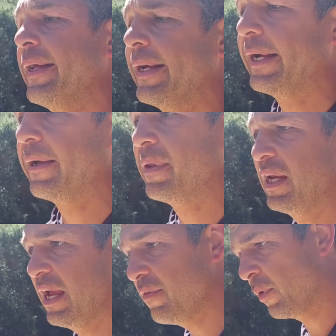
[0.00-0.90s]
that
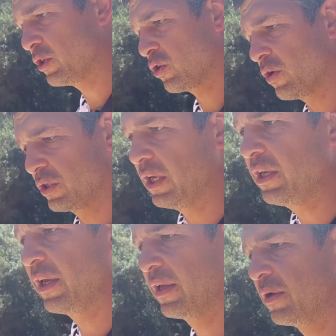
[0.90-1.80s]
everybody's asking.
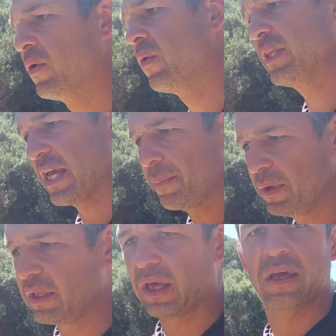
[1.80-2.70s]
What's
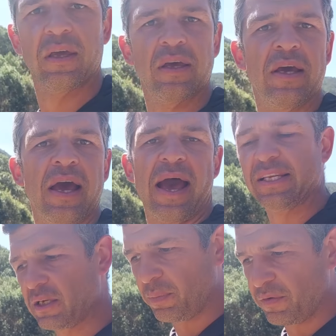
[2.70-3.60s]
happening there? Has
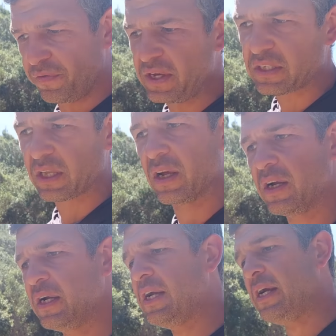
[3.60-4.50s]
it been fixed?
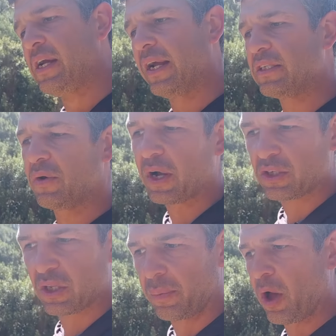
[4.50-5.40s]
Is the road
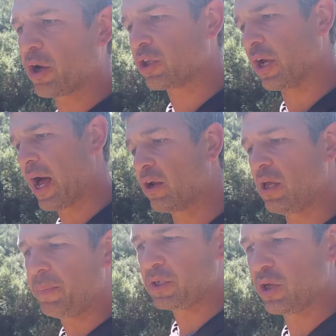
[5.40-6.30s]
still blocked? How
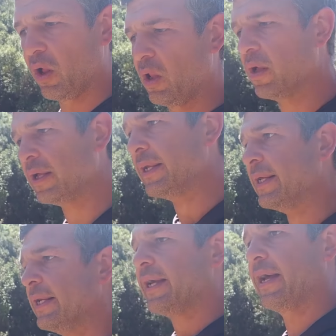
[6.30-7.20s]
deep is the hole?
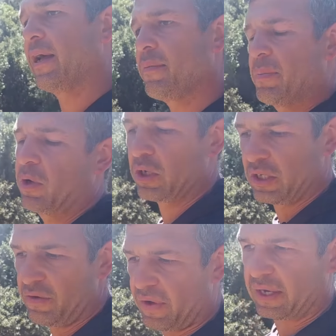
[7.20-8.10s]
I'm going to
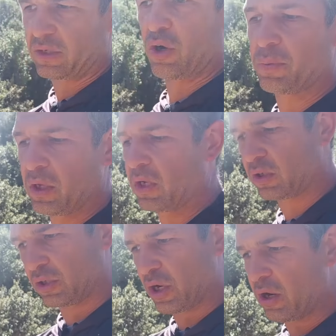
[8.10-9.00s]
see if I can drop the
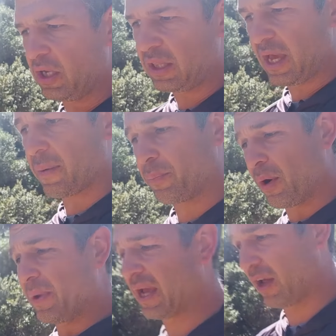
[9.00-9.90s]
drone in there. I'm
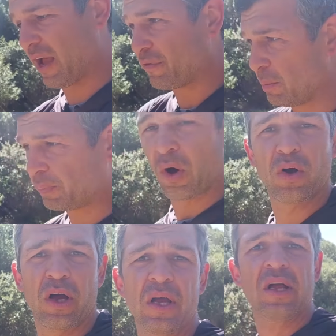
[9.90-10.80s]
probably going to have to park
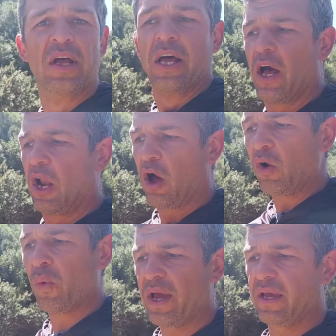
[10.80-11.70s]
a
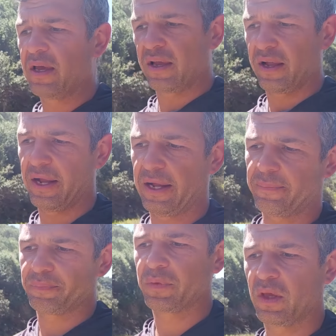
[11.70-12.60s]
long way
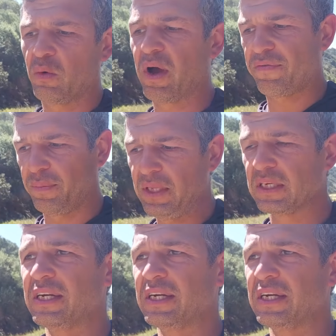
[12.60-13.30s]
away from it,